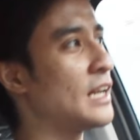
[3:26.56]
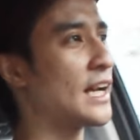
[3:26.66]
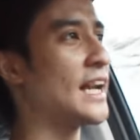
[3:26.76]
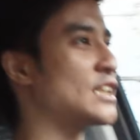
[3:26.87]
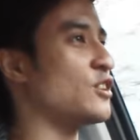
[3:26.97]

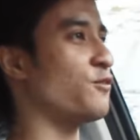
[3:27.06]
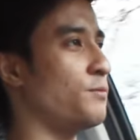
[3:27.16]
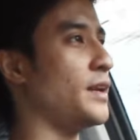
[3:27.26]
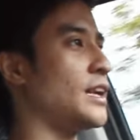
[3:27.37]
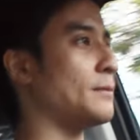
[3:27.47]
class of
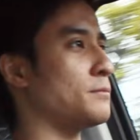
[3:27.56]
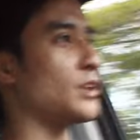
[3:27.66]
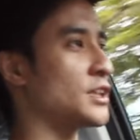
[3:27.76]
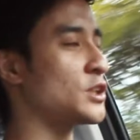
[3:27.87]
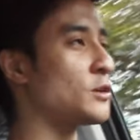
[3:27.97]
pickup
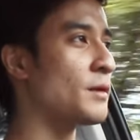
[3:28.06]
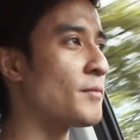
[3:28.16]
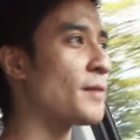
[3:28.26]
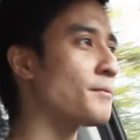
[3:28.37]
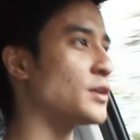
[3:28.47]
truck. So
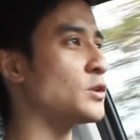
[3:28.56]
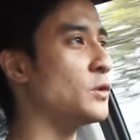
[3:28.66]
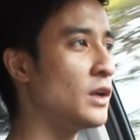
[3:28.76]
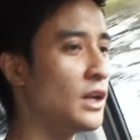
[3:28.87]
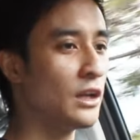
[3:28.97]
remember
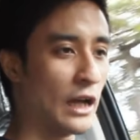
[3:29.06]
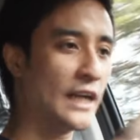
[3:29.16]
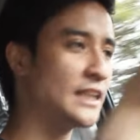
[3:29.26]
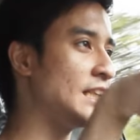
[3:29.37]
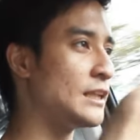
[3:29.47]
to,
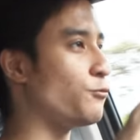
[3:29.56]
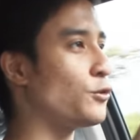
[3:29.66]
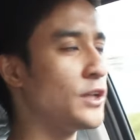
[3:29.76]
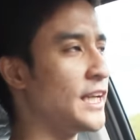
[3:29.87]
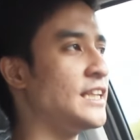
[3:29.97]
I did
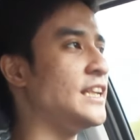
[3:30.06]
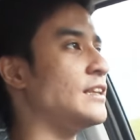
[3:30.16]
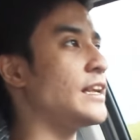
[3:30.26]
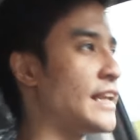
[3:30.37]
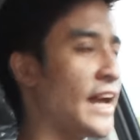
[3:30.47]
fully in
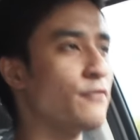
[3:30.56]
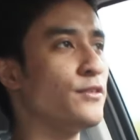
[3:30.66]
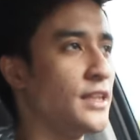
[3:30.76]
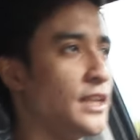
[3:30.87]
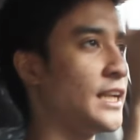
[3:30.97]
detailed
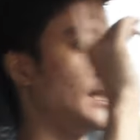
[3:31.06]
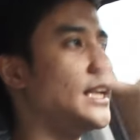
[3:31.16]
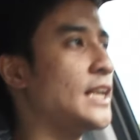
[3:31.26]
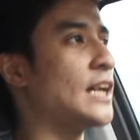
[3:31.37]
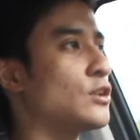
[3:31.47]
everything in
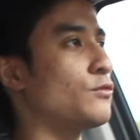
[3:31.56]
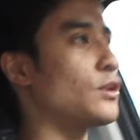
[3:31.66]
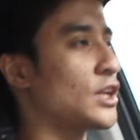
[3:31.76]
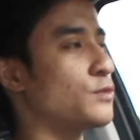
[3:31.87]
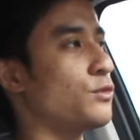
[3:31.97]
the Canon Lux